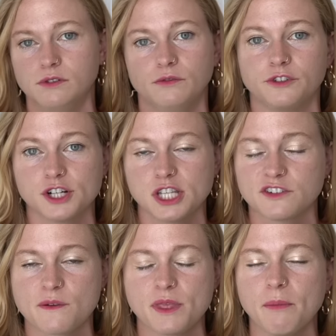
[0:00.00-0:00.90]
verses
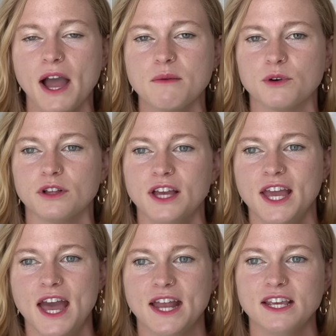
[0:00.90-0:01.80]
from the Bible
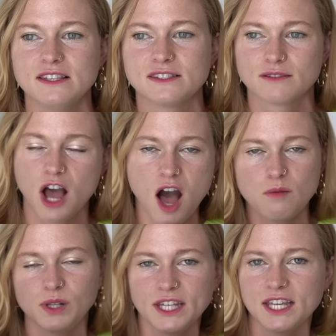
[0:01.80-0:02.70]
and he's
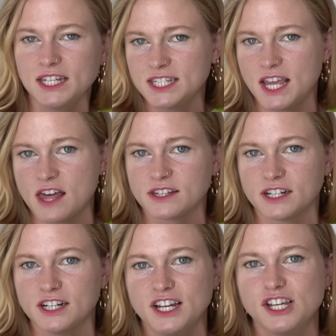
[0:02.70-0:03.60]
cobbling it together